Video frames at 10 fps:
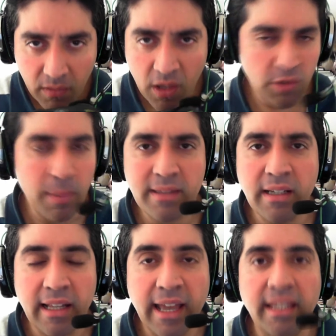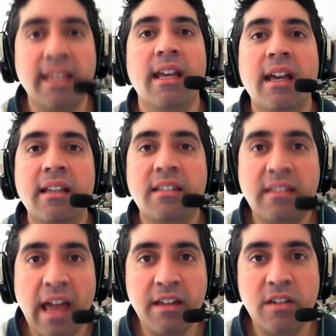So basically any
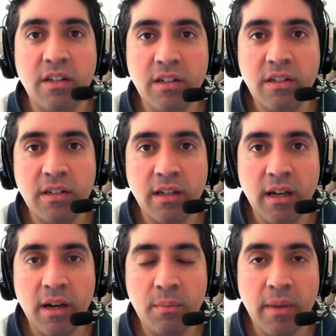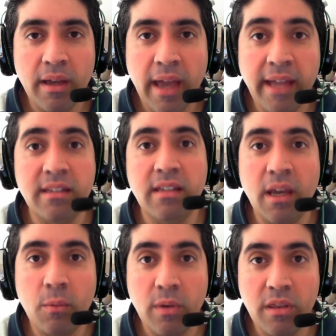standard
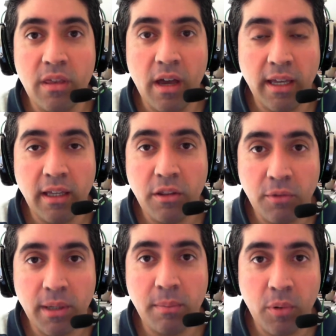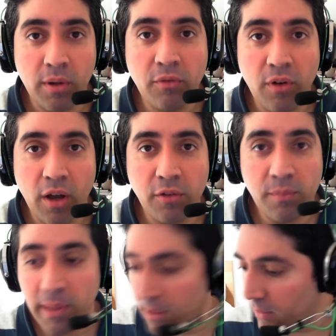headset with a
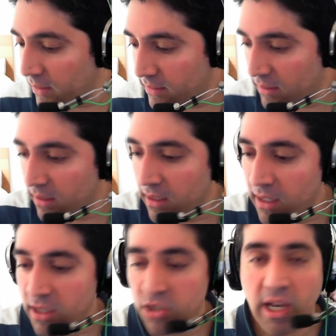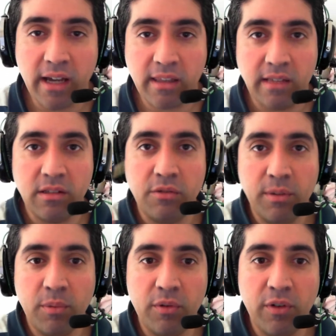3.5mm jack, that's a
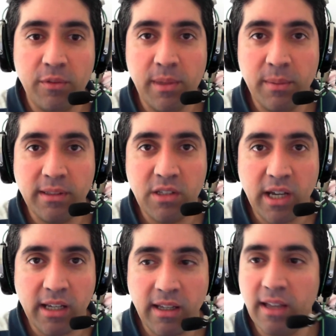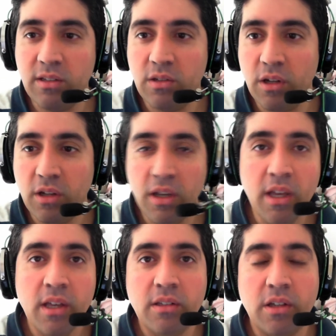3.5mm jack in case you don't know.
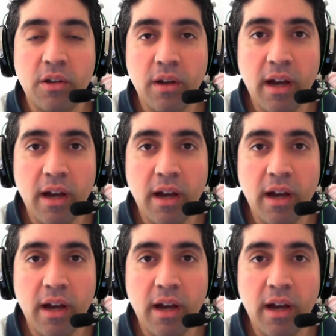So